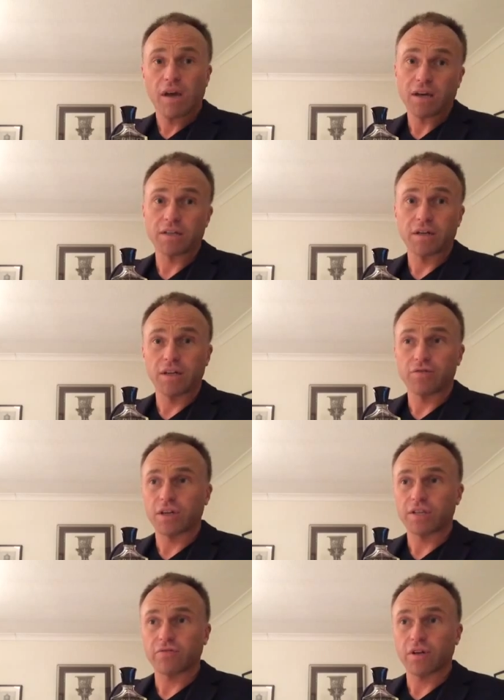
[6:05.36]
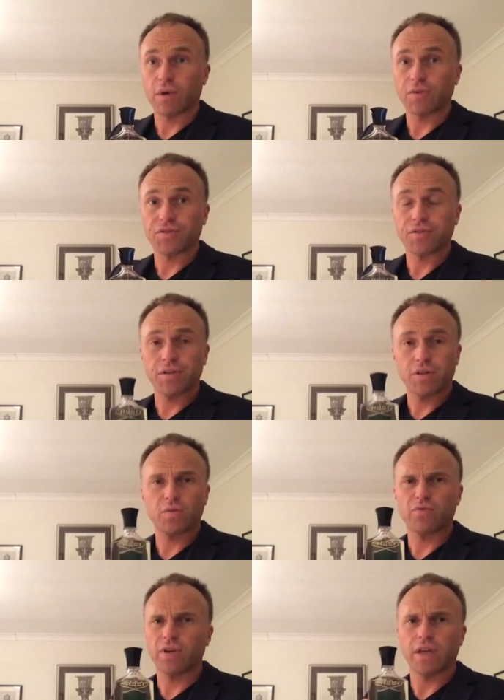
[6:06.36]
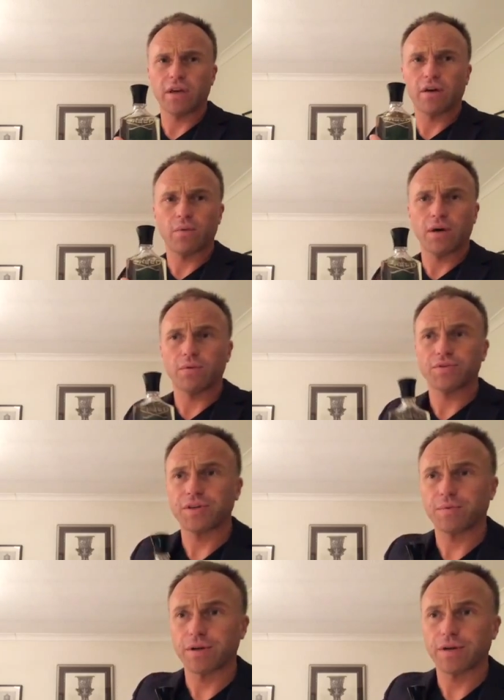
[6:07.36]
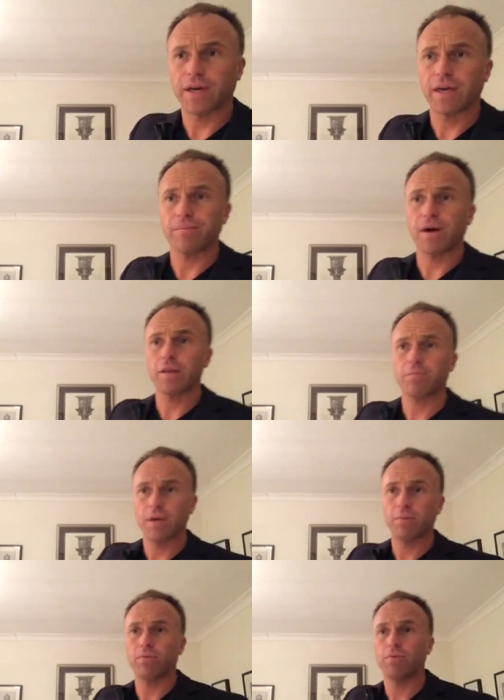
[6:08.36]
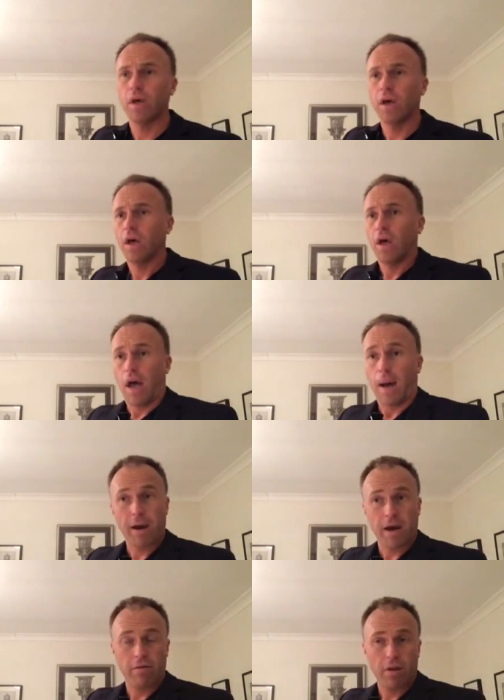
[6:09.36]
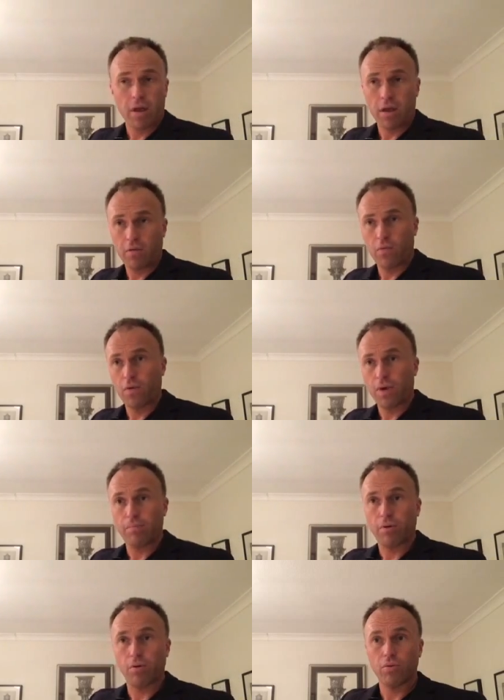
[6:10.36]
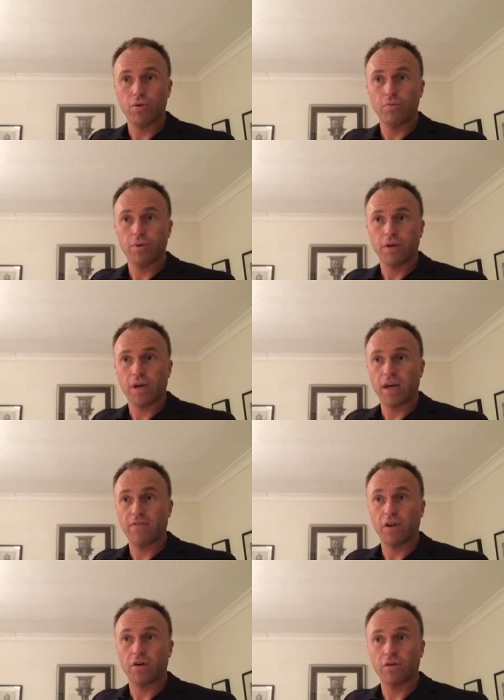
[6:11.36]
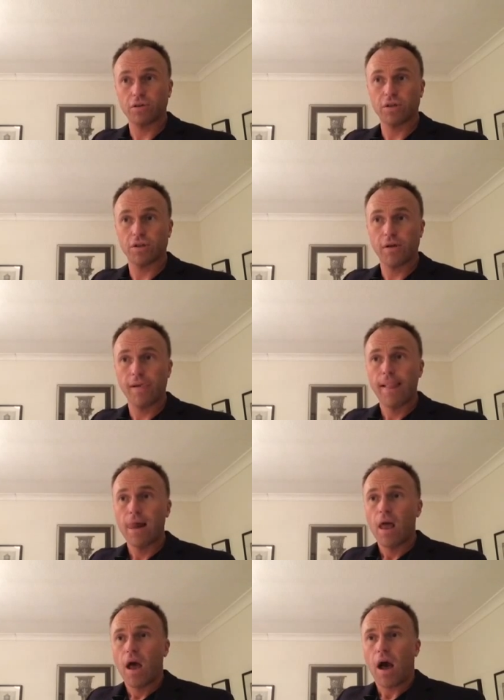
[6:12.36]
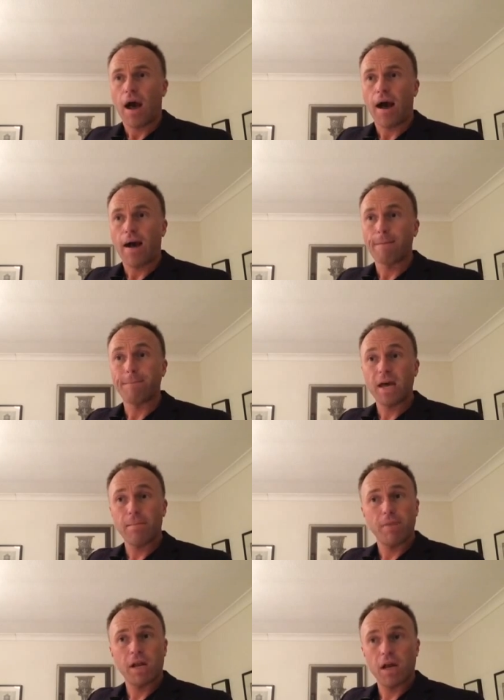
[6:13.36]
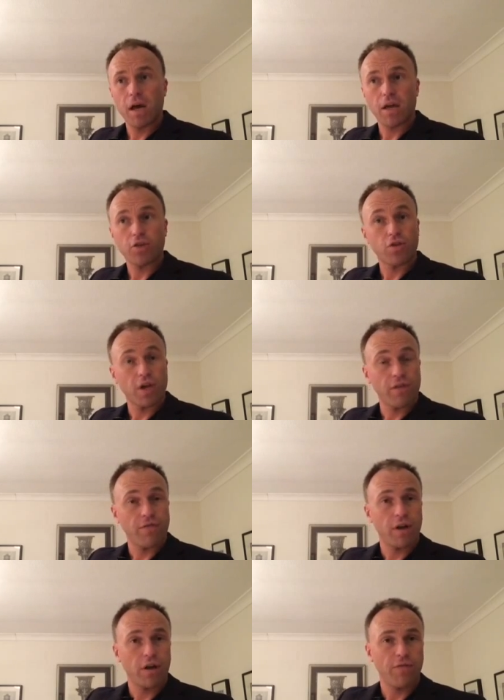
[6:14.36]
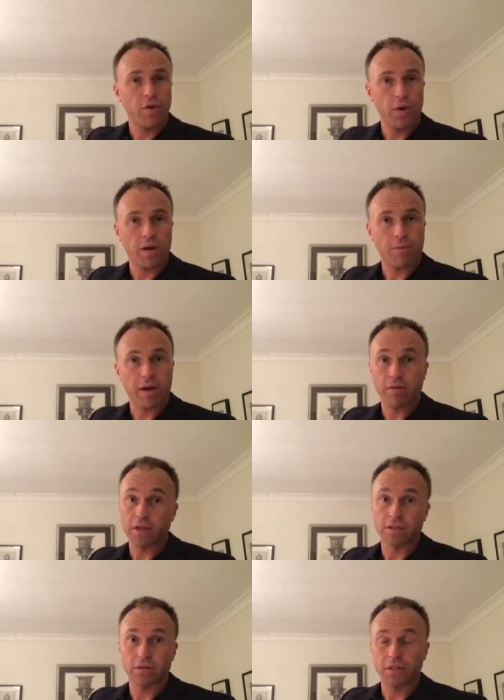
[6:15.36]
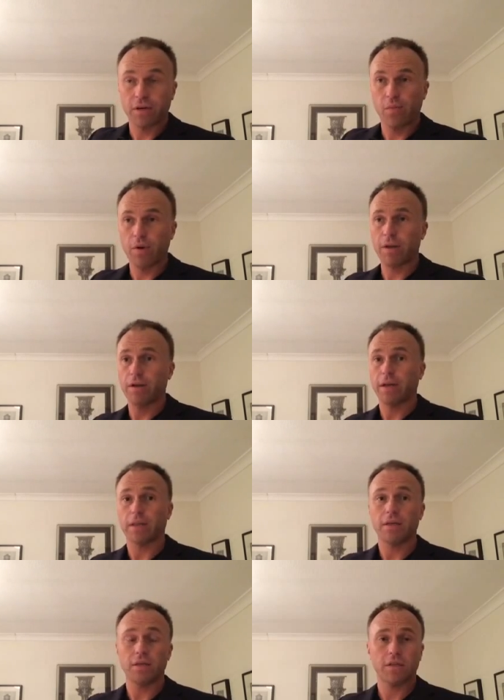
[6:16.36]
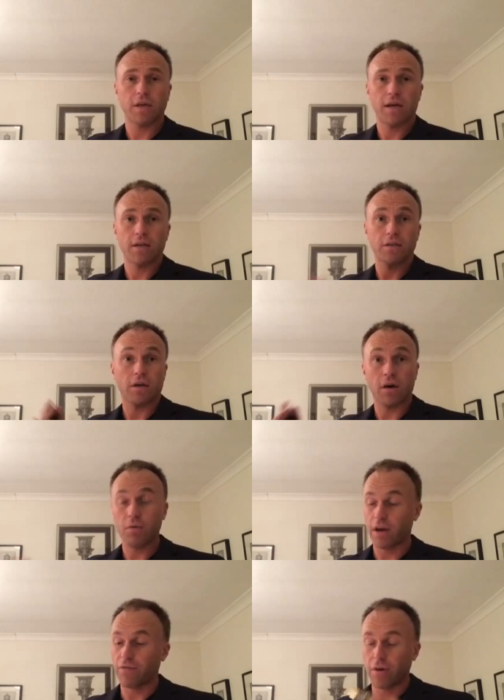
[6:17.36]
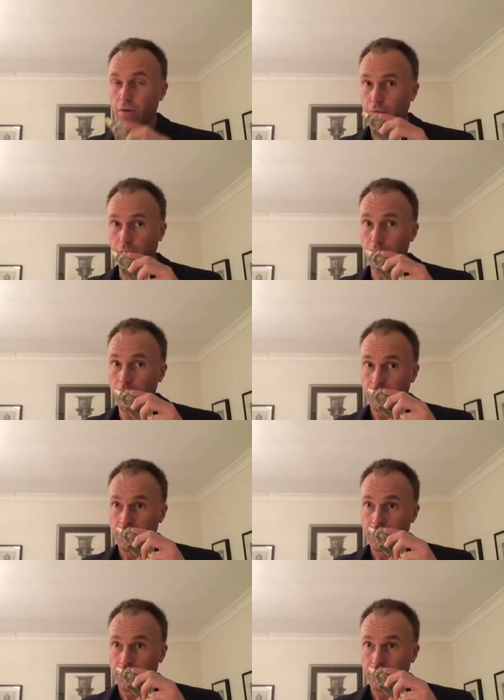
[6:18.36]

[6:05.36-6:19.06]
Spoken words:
He certainly dressed really well, so this would really go well with someone like him. Other people apparently who've worn it: Paul Newman, Kevin Costner, Bette Midler and Jennifer Love Hewitt apparently. So some women like this, and I would have no problem